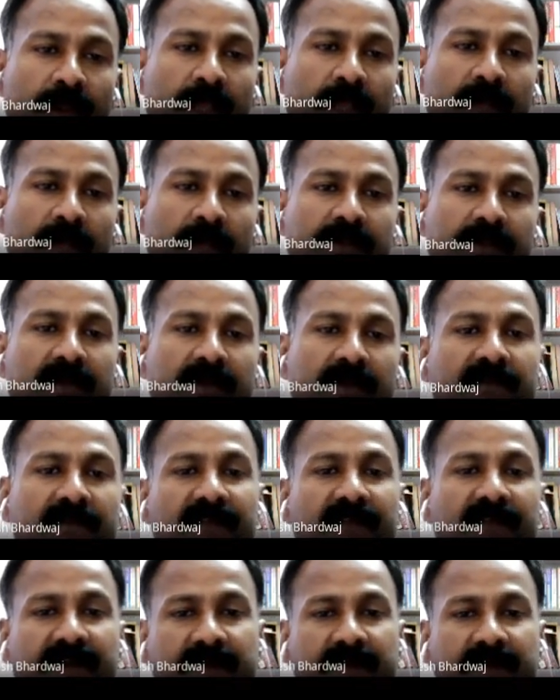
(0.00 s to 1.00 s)
The
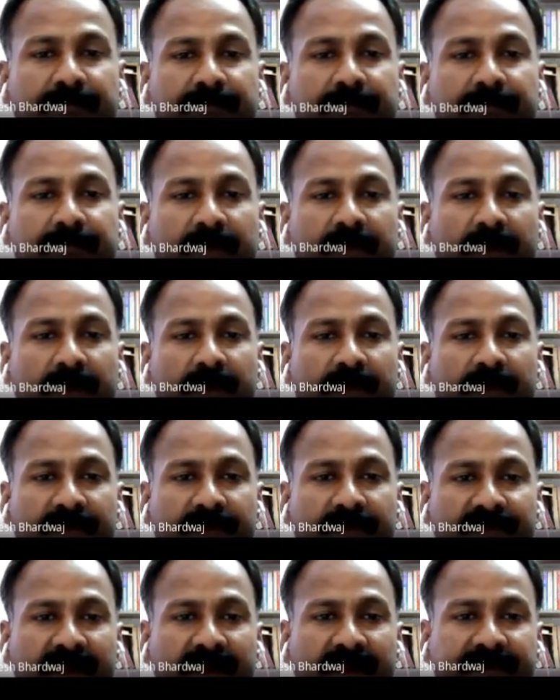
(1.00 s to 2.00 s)

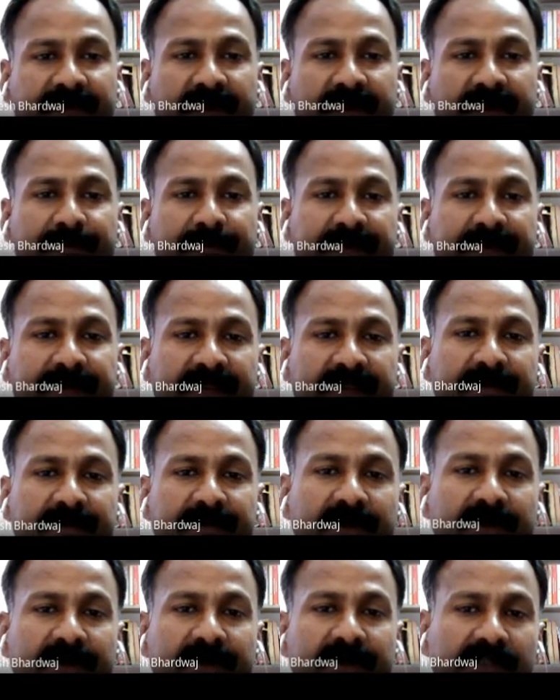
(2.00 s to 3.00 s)
reflected beam
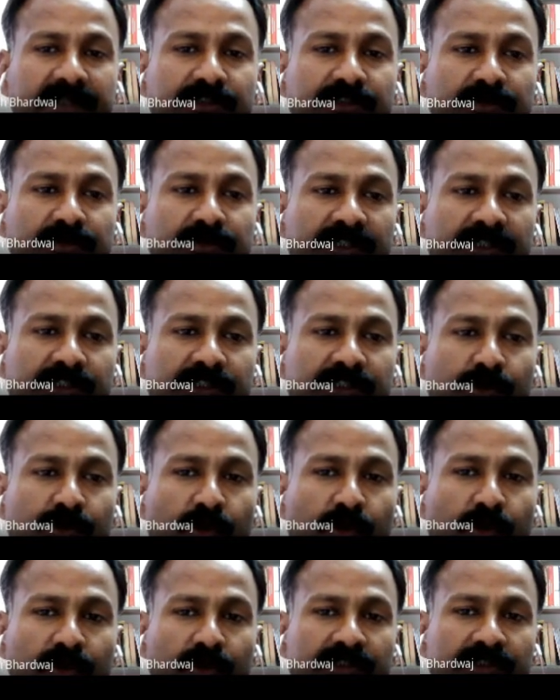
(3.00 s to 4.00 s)
returns to the
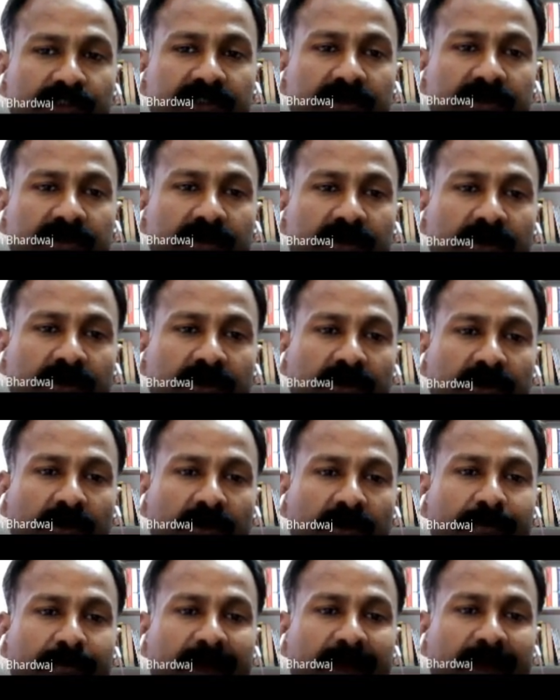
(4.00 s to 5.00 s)
source
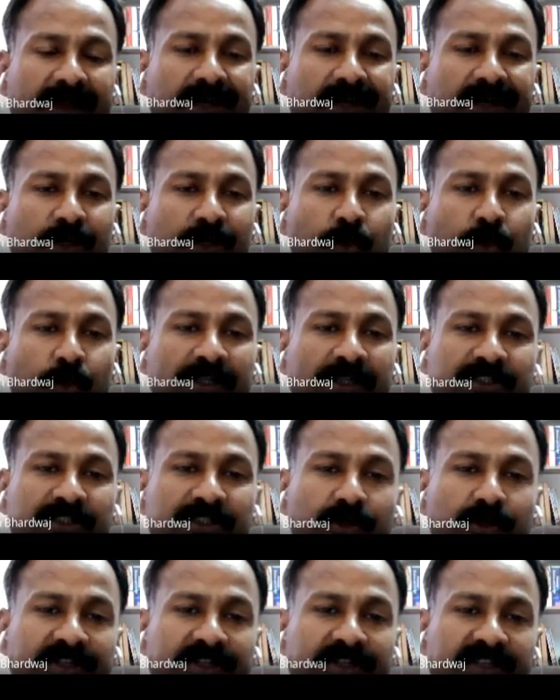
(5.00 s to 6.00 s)
parallel to its
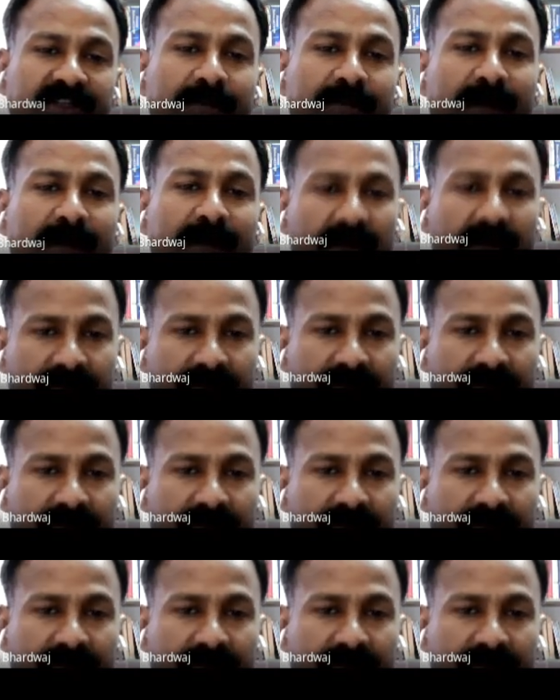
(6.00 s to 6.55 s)
original path.